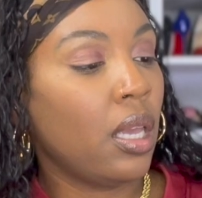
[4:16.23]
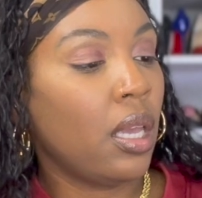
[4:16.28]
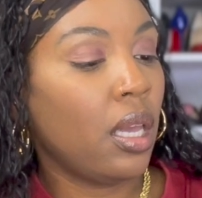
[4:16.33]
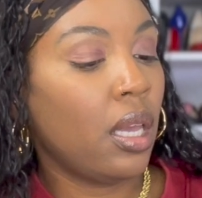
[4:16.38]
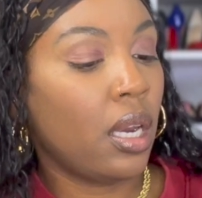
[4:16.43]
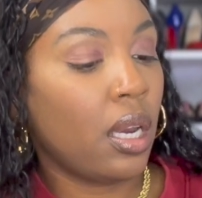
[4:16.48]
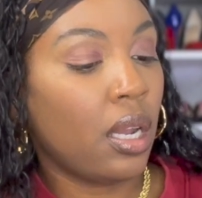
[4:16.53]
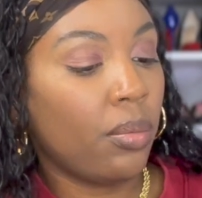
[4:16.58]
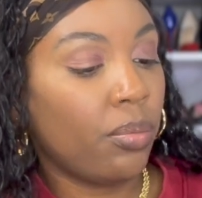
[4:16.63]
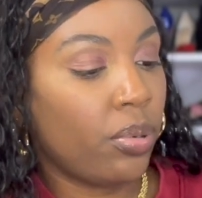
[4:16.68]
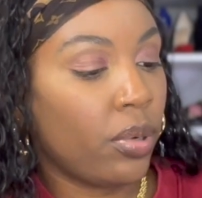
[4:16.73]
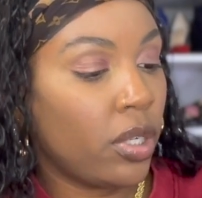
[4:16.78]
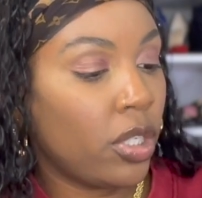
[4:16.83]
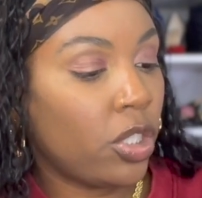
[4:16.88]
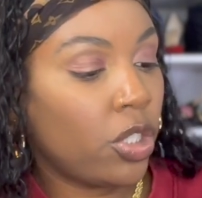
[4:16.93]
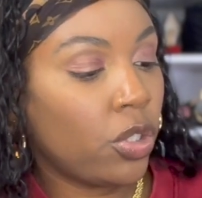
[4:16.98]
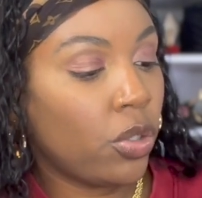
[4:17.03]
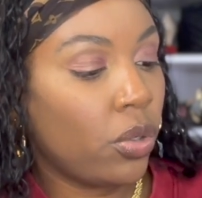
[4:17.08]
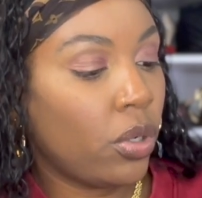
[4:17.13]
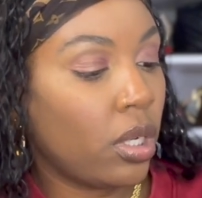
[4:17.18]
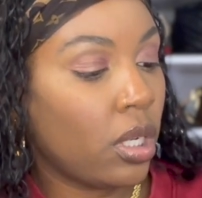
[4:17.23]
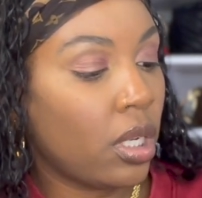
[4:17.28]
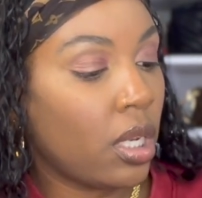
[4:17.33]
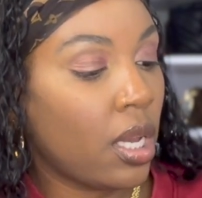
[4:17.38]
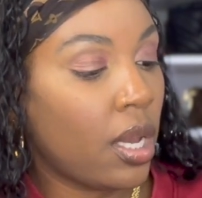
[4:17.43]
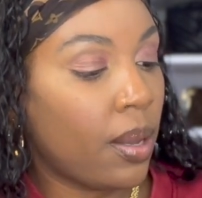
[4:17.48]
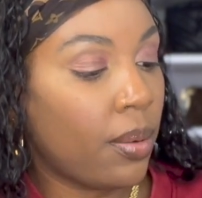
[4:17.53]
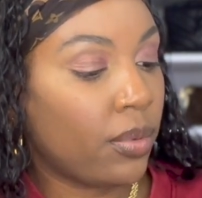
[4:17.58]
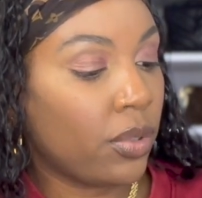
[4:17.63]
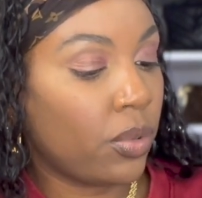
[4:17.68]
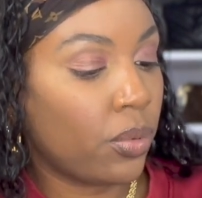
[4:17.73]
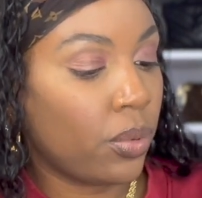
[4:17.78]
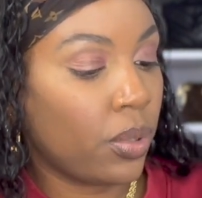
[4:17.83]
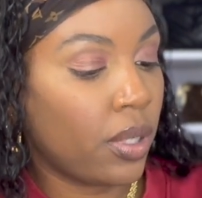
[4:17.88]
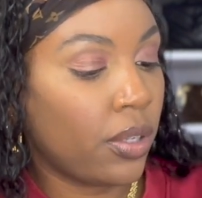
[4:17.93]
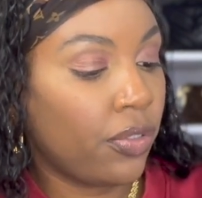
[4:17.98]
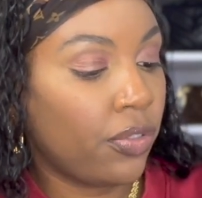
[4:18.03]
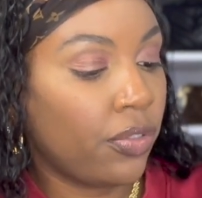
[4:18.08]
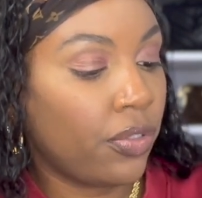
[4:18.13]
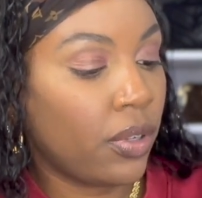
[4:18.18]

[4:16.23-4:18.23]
and I'm pretty sure it comes with